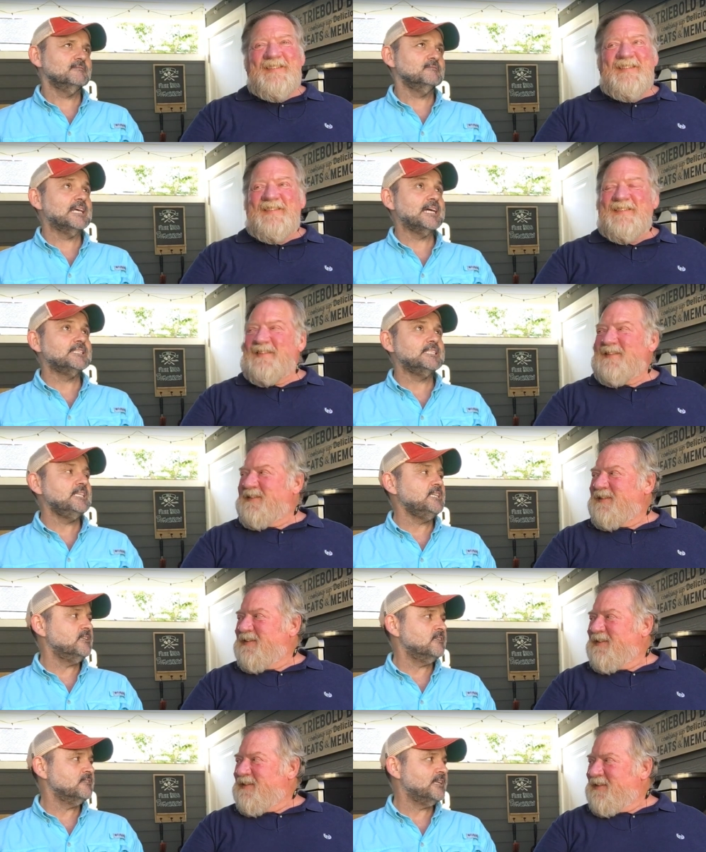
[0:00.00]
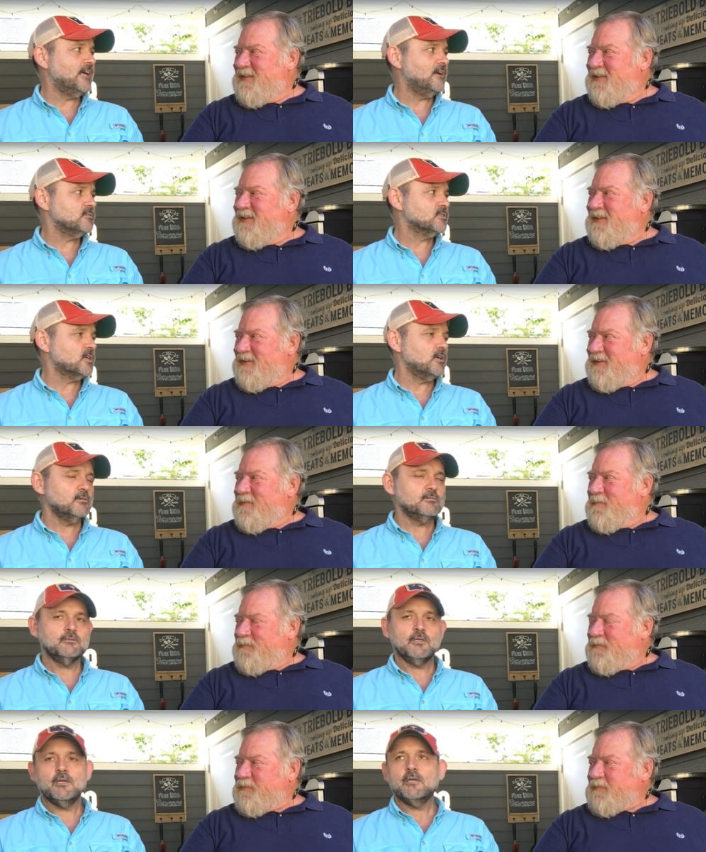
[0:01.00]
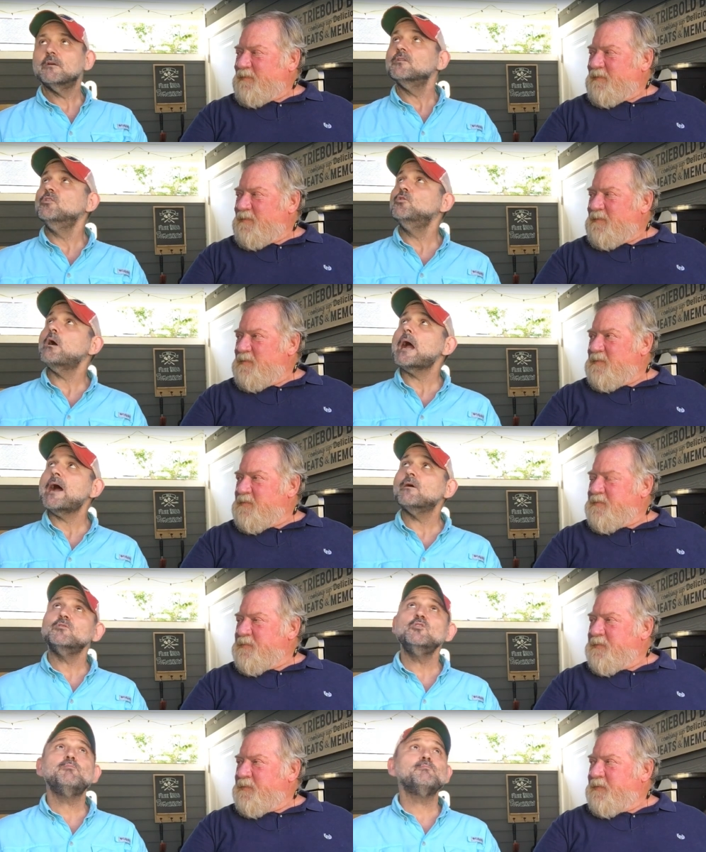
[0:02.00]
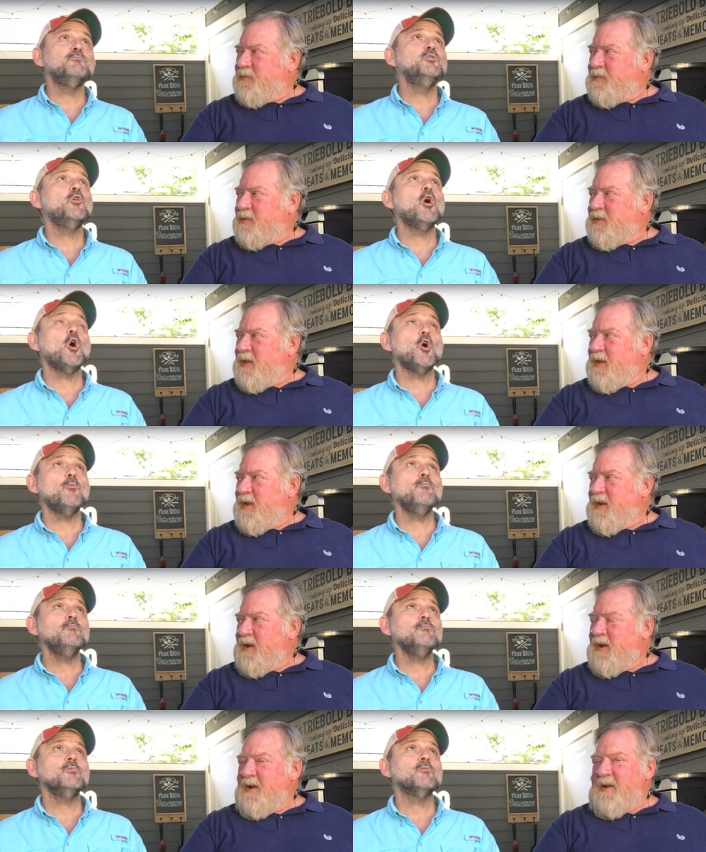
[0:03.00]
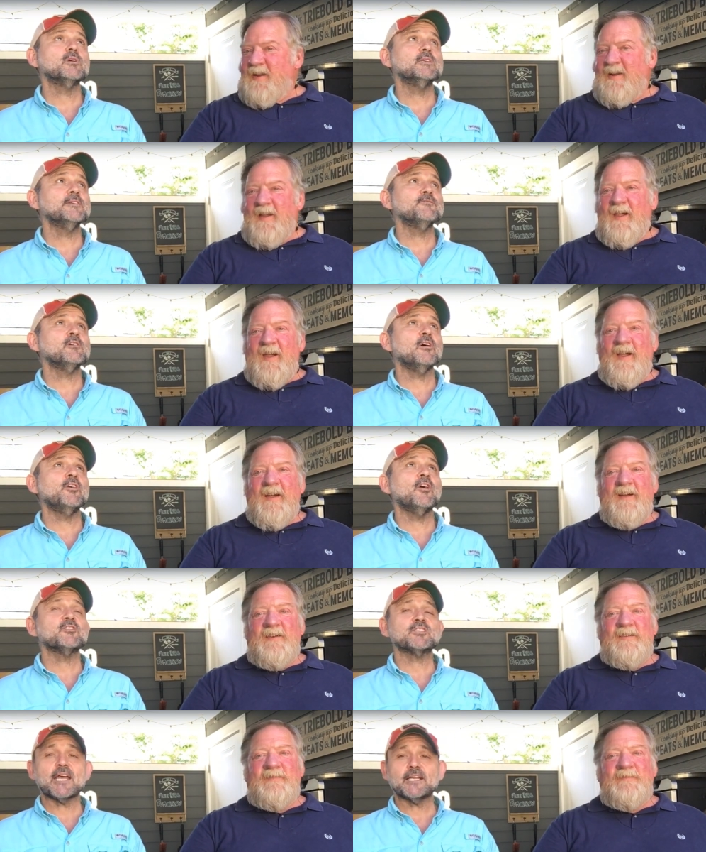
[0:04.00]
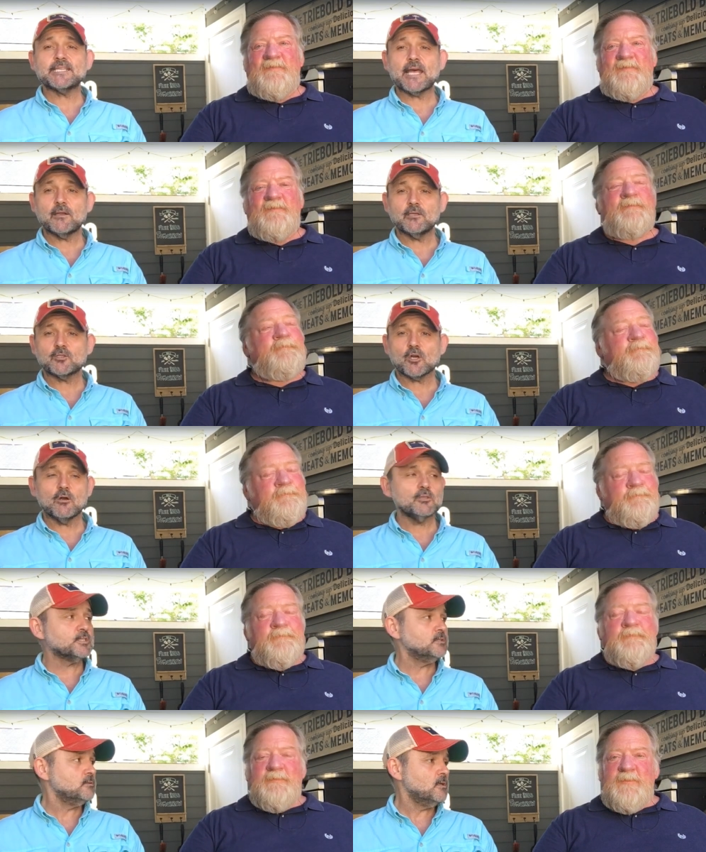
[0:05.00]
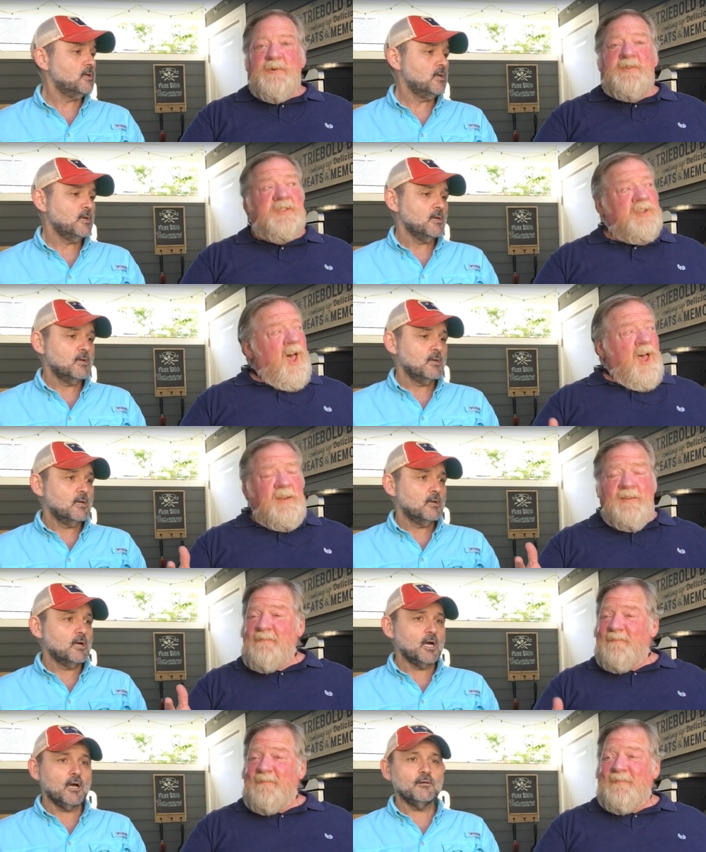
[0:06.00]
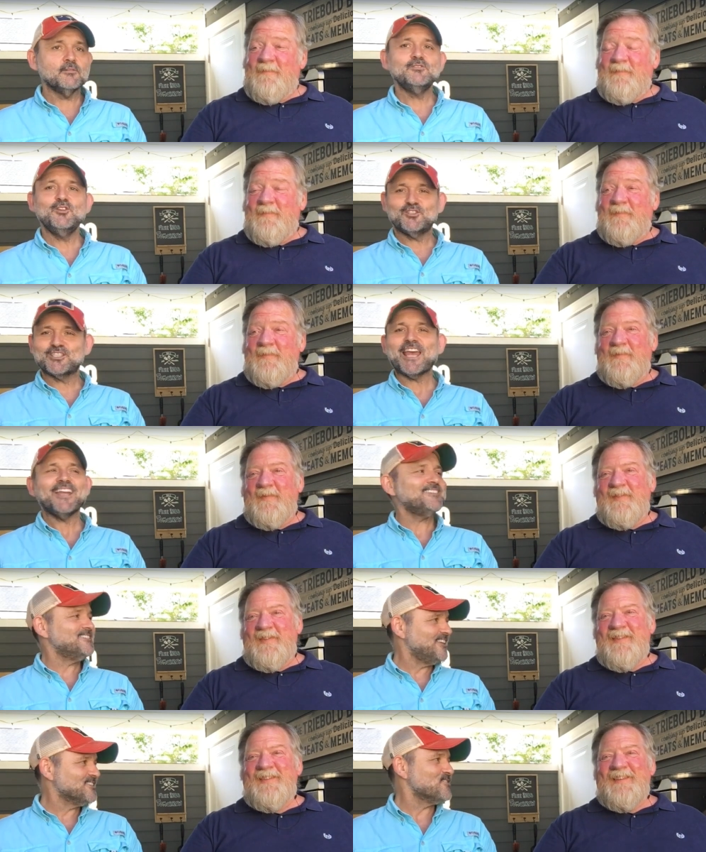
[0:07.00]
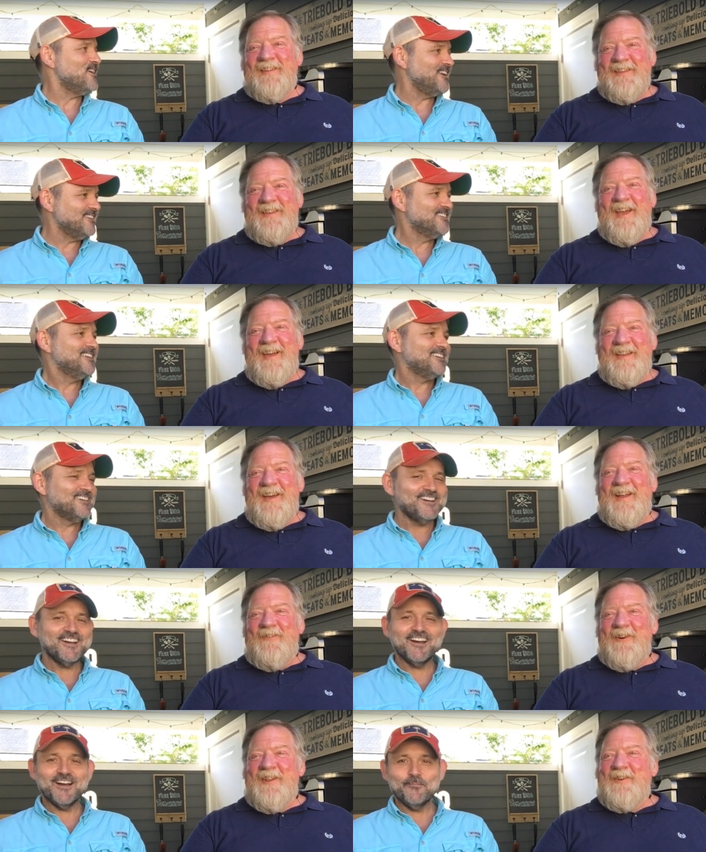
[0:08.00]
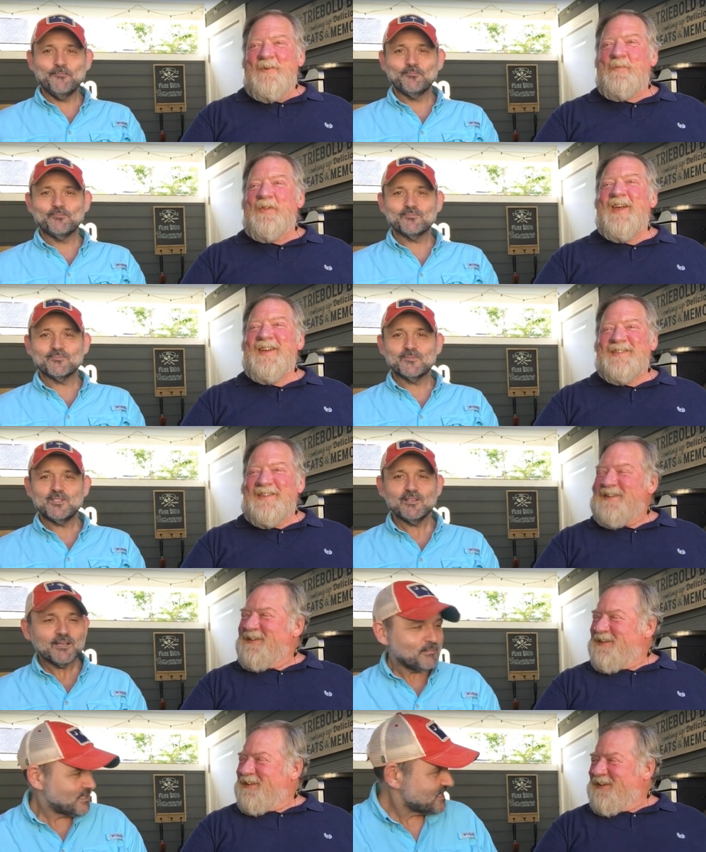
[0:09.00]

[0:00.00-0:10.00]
Speaker 1: 19 now. So new house, new home. We're different on the other side of town in Charleston.
Speaker 2: New set.
Speaker 1: New set. That's right.
Speaker 2: Yeah, yeah. We're in a new place. You like my